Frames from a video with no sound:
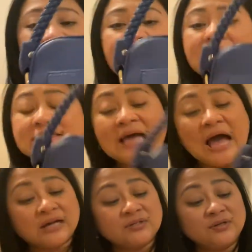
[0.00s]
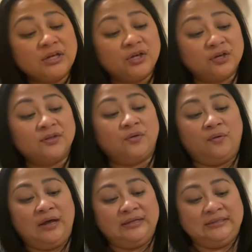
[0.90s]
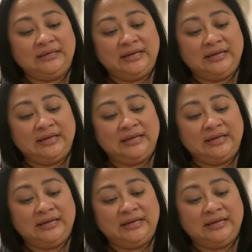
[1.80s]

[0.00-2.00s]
It's actually good quality,